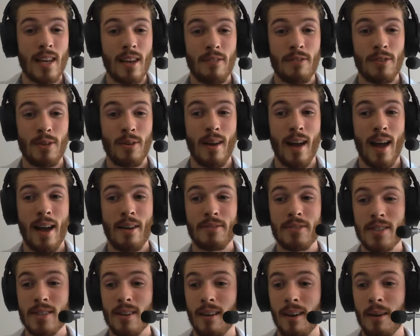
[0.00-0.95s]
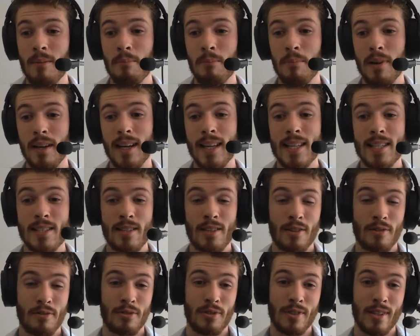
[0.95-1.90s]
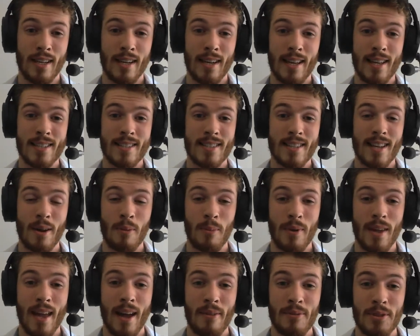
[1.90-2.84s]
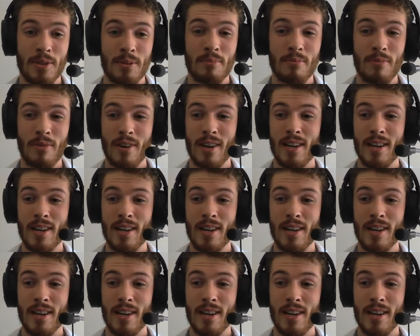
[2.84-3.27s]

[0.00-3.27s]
If you have time, please look through the list and we have some